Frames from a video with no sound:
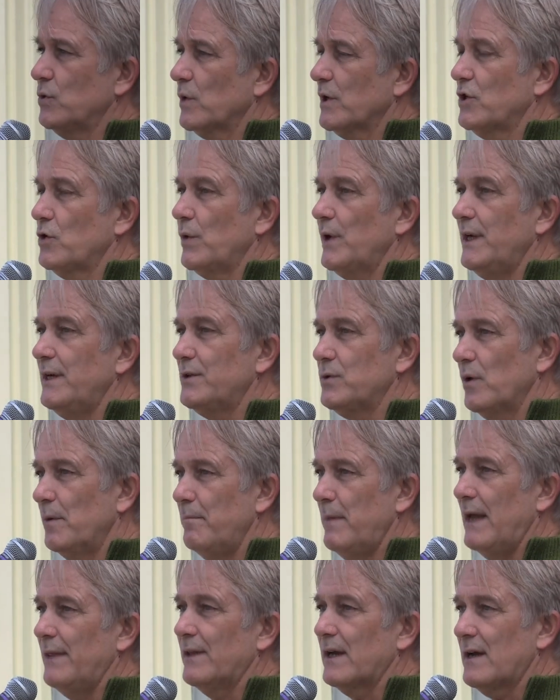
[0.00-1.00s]
to agree to
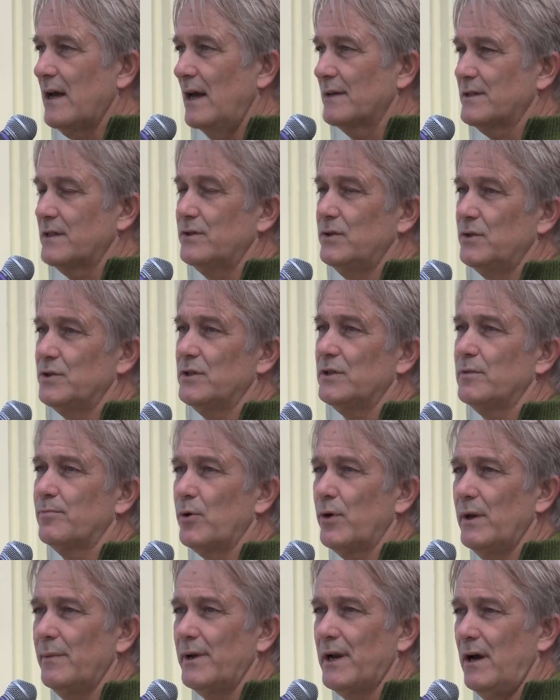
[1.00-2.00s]
amend the Constitution to
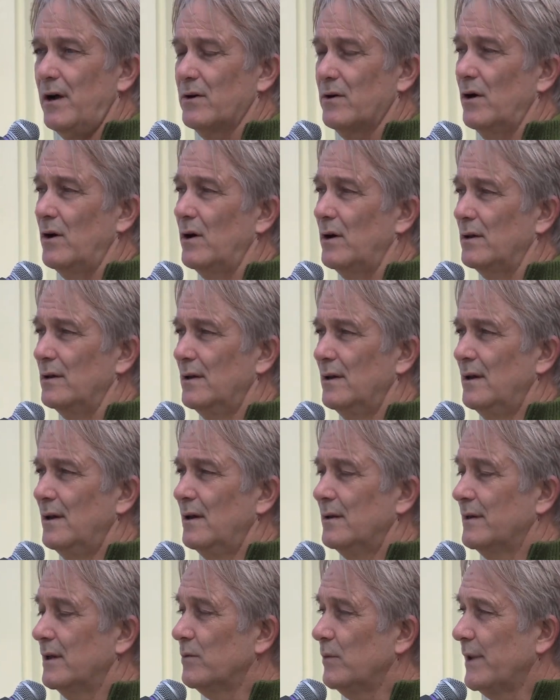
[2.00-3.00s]
prohibit alcohol.
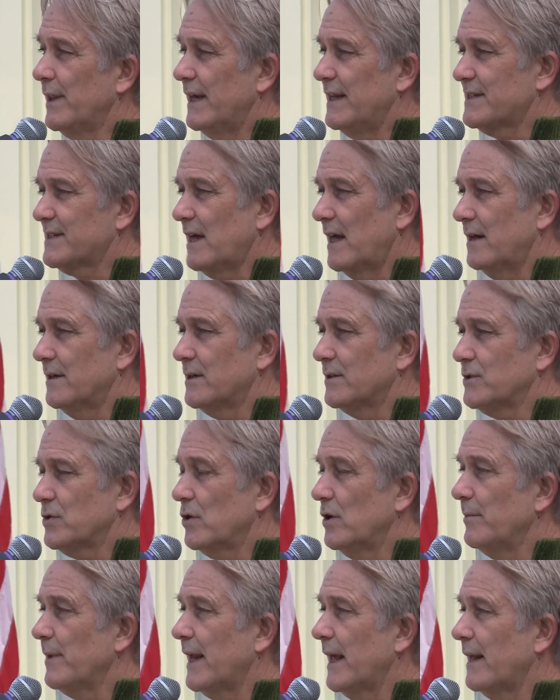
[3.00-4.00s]
Then when they decided to
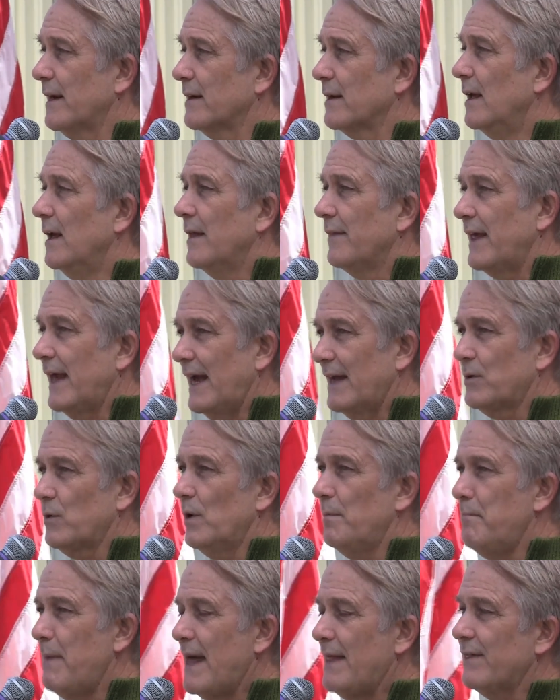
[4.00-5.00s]
terminate it, they had
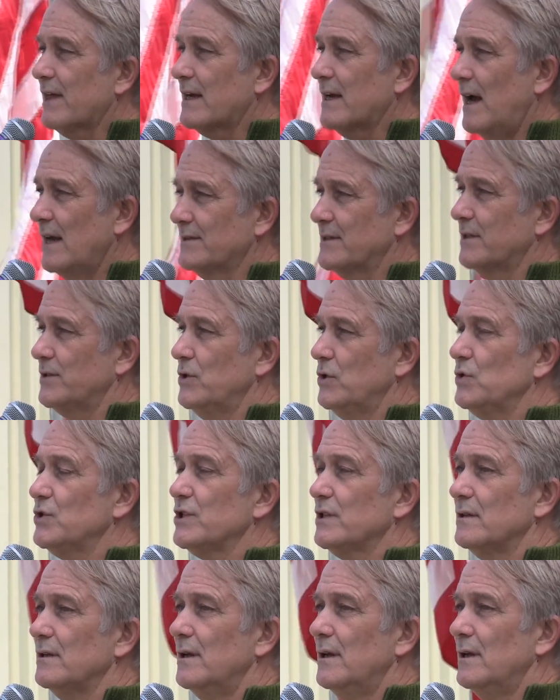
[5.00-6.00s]
to amend the
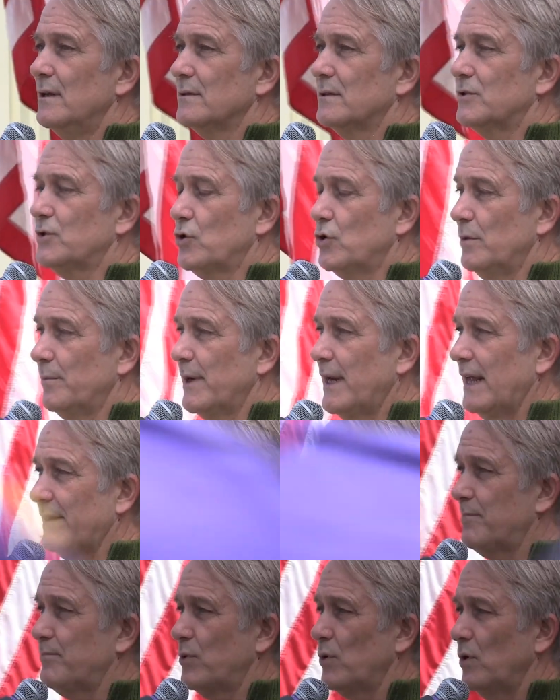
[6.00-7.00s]
Constitution to
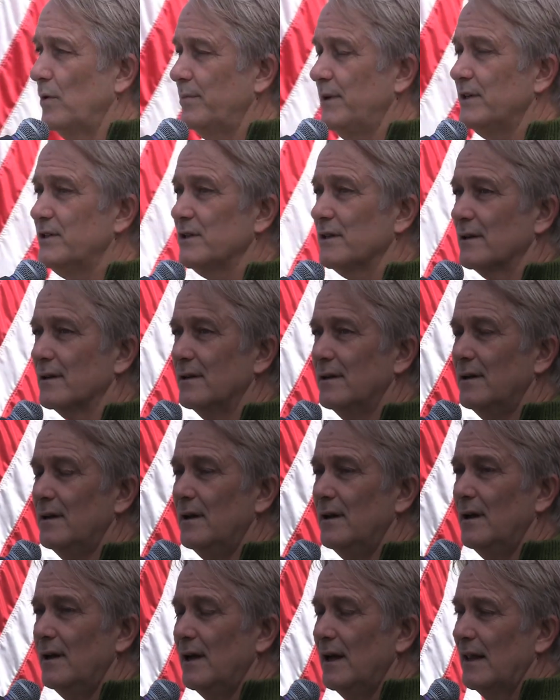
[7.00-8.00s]
terminate that prohibition.
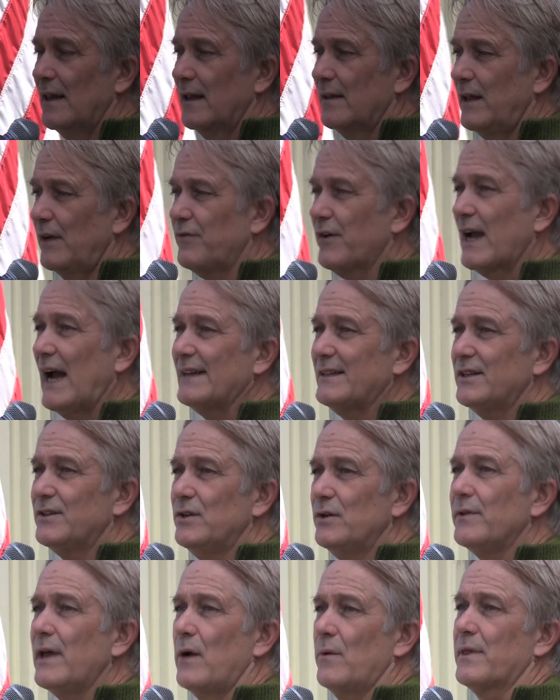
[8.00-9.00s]
They forgot to
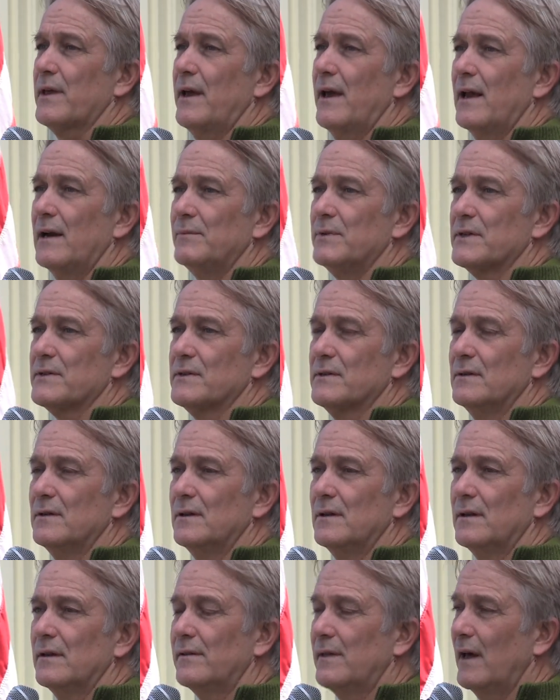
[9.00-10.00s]
do that with cannabis.
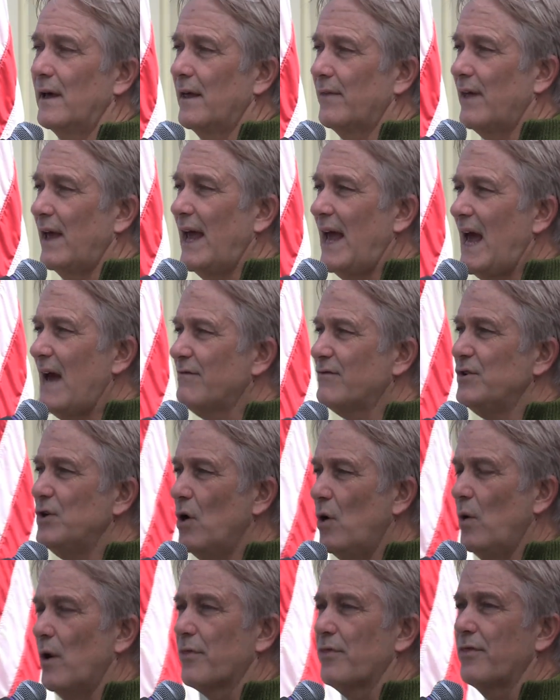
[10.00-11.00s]
They have
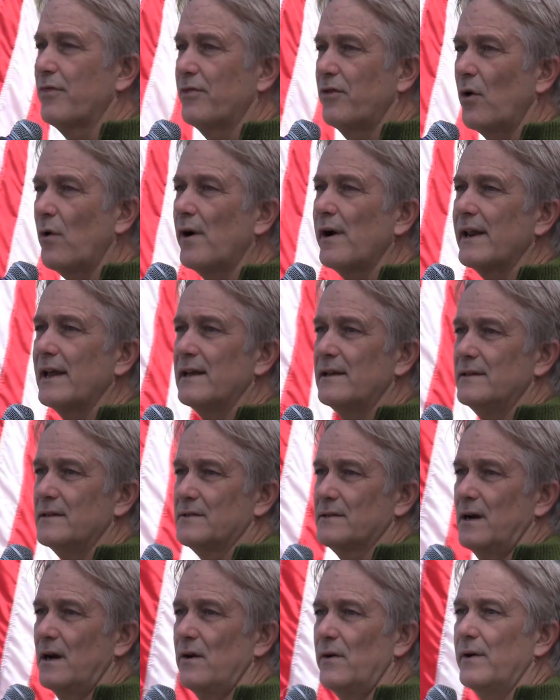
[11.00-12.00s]
no authority in
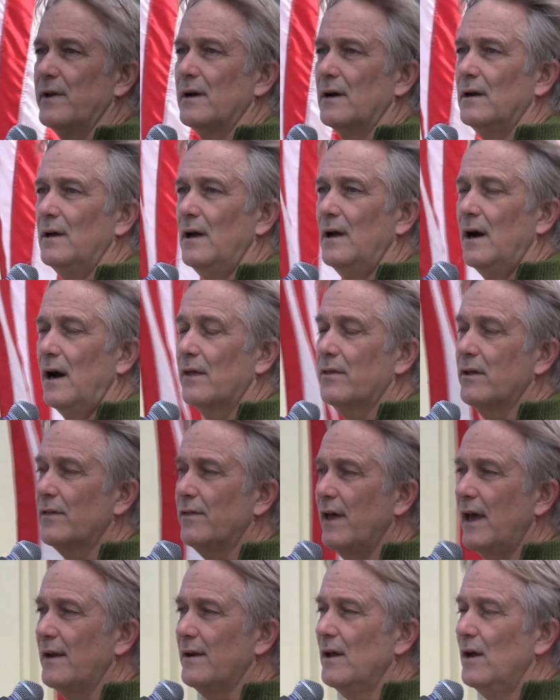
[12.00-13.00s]
this area other
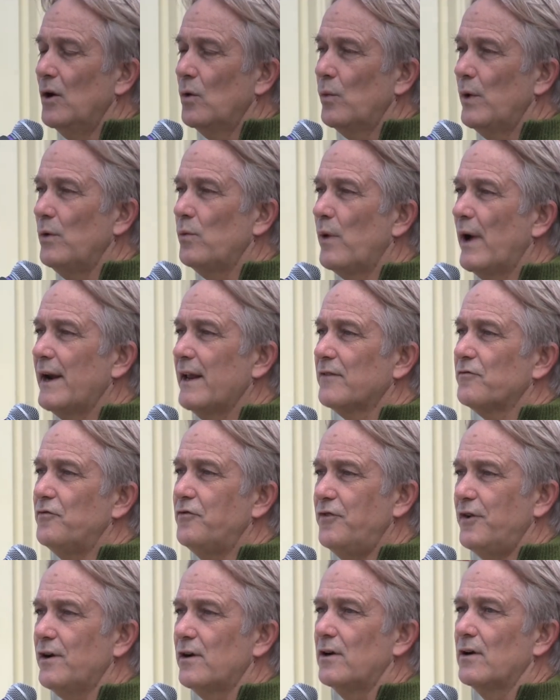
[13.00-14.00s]
than we run in
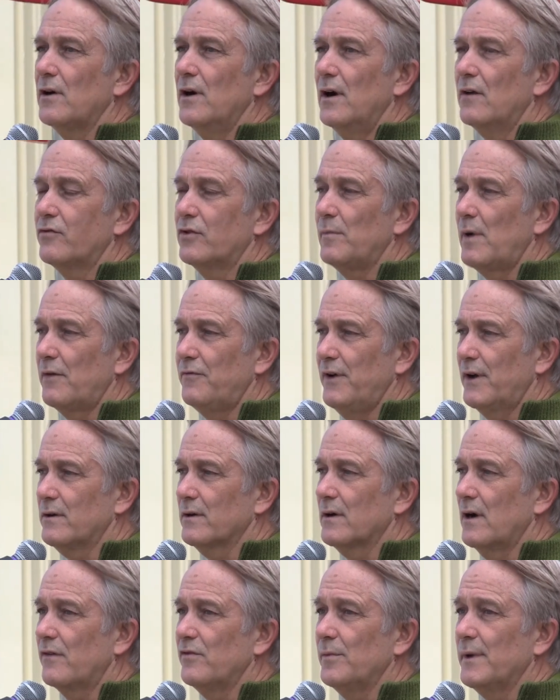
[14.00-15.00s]
fear from our
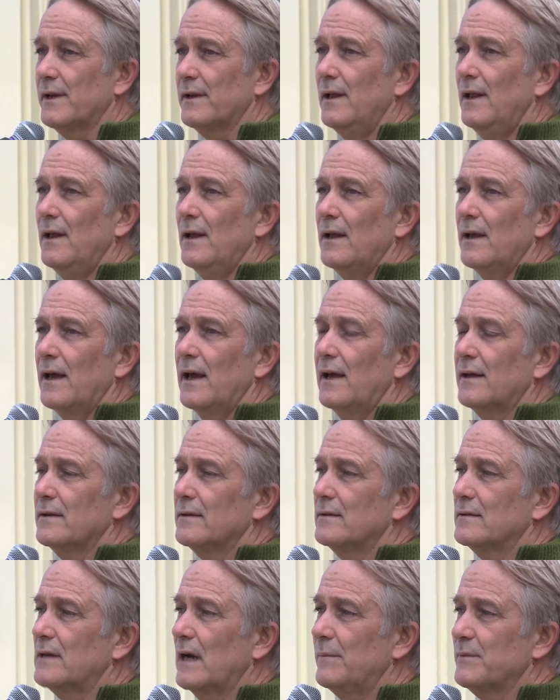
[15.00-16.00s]
federal government.
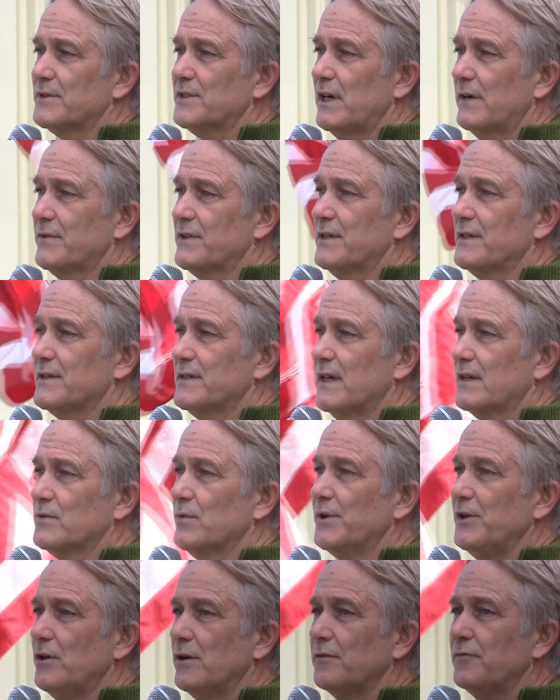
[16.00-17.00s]
And Thomas Jefferson says,
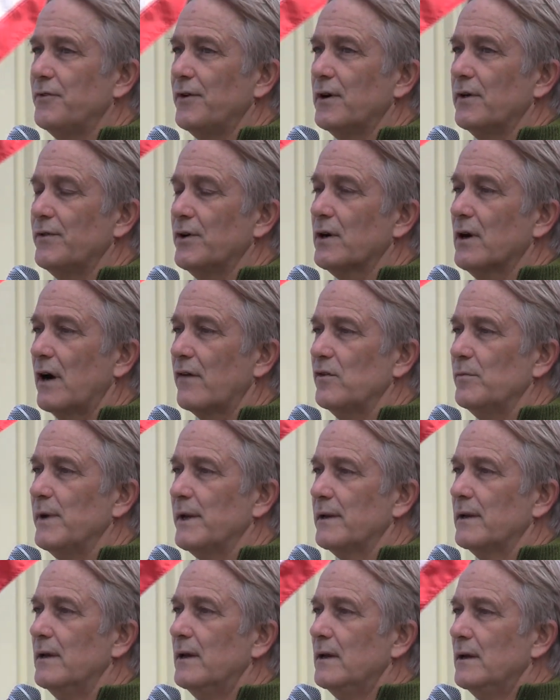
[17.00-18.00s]
when you're in fear of your
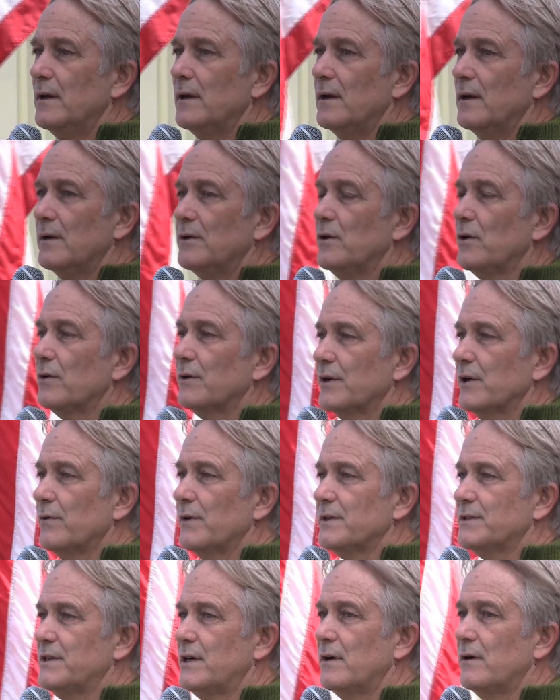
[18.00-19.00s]
government,
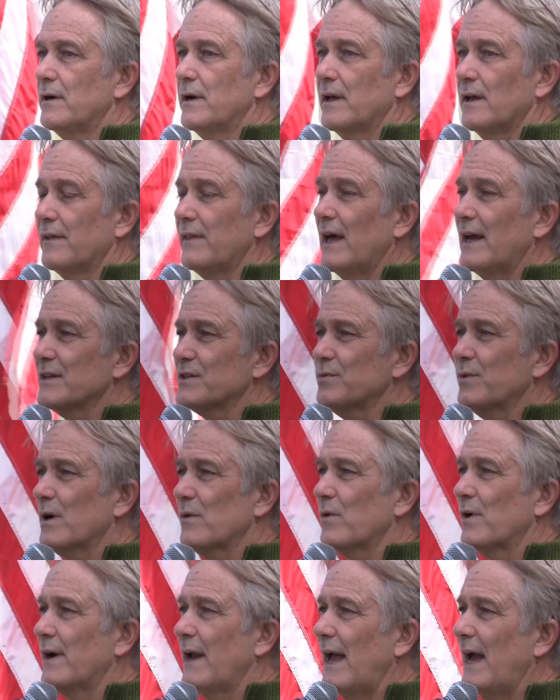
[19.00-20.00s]
you're in tyranny. And that is
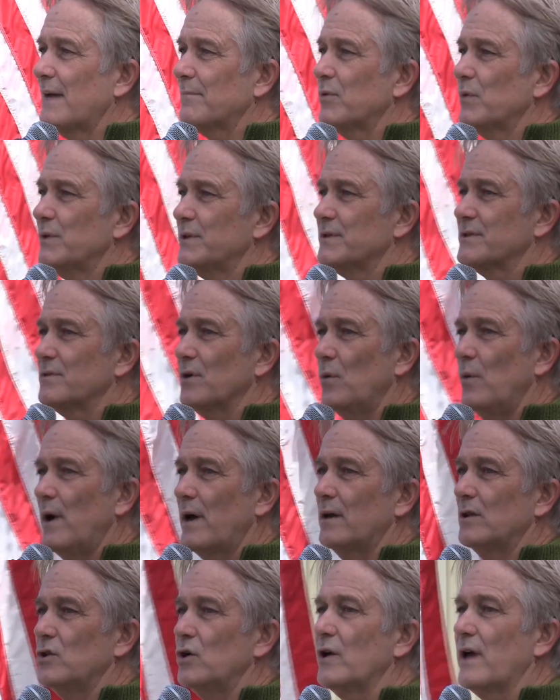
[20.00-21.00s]
where we're at. We just don't
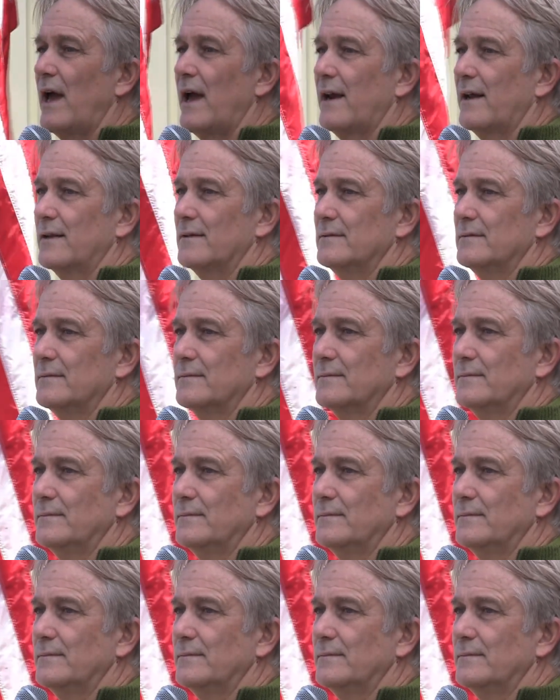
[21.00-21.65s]
want to look at it.